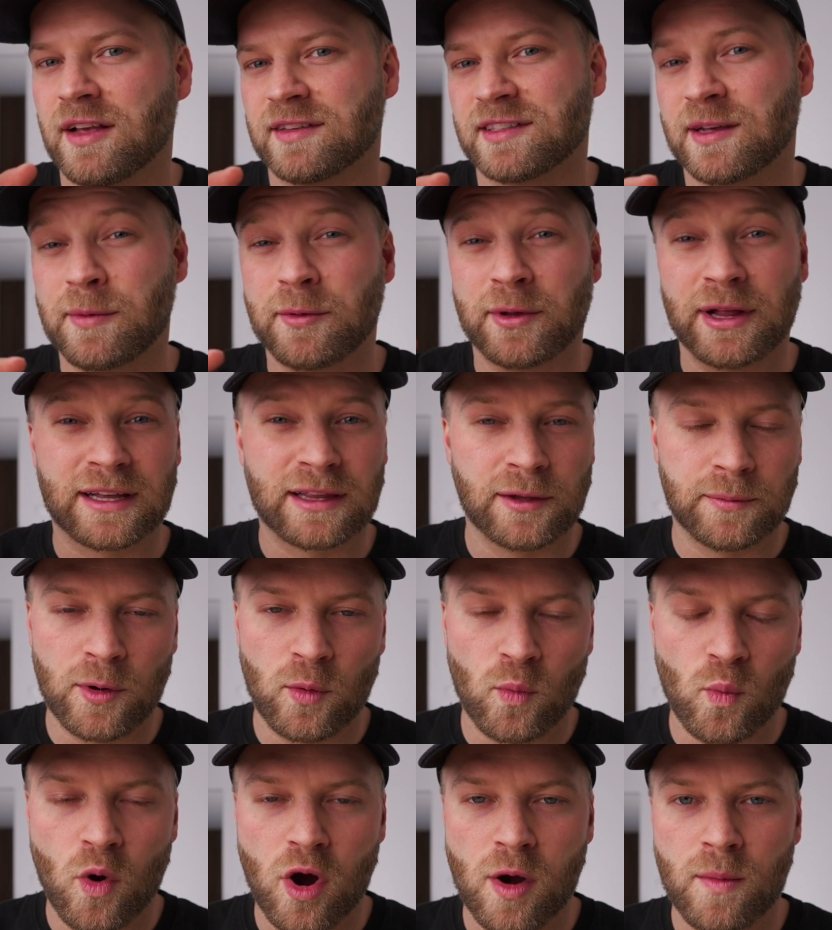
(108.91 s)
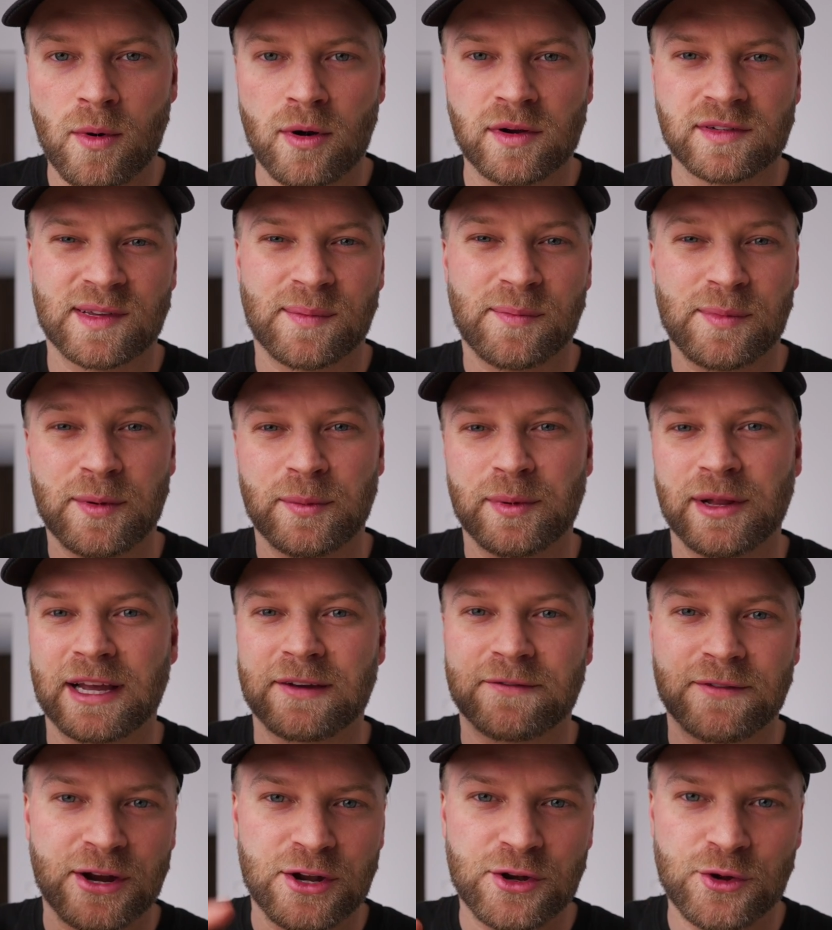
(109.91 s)
Some people like a little bit warmer. Some people
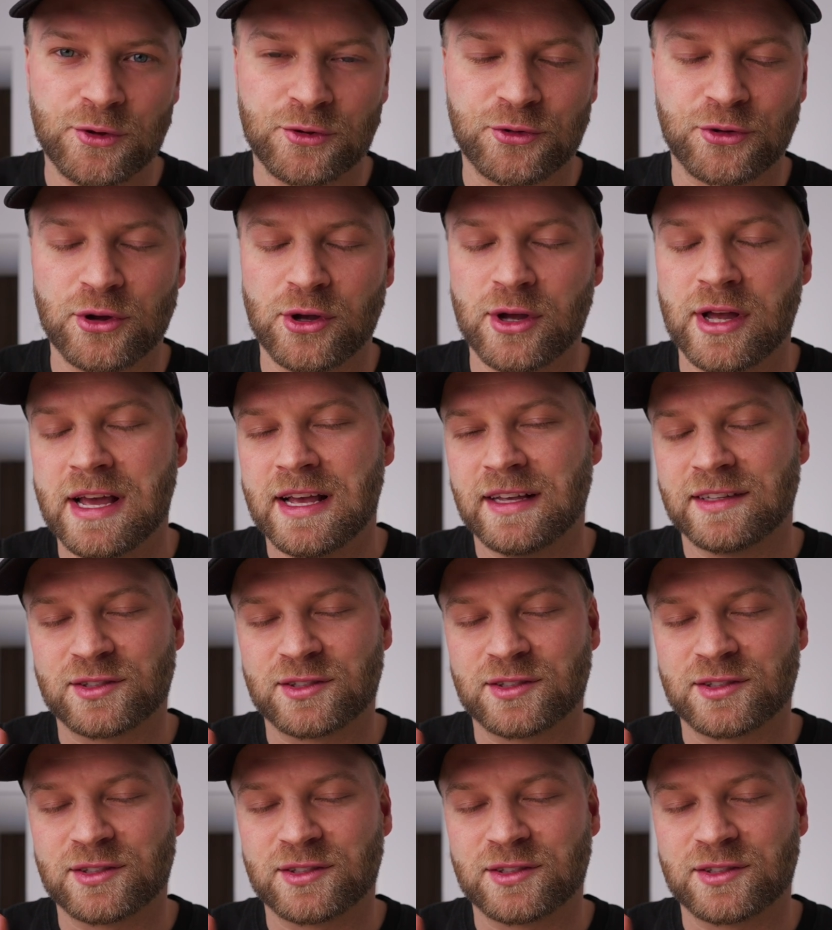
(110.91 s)
like very neutral.